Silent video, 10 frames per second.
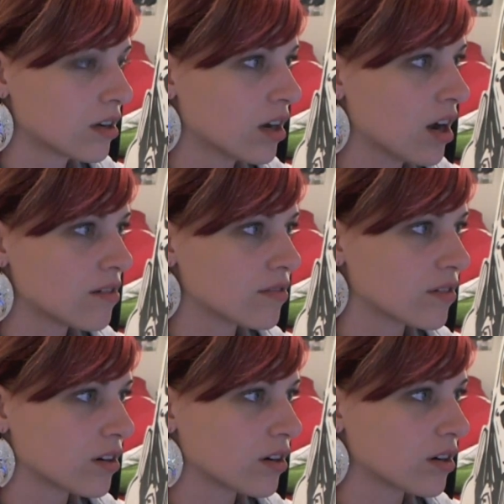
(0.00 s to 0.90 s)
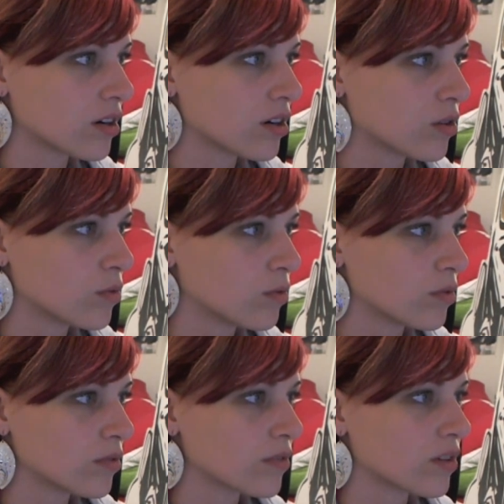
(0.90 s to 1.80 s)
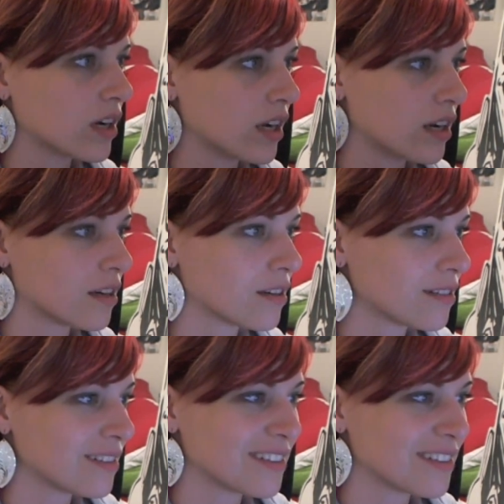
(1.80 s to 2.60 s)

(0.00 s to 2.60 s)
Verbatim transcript: cover Wolverine.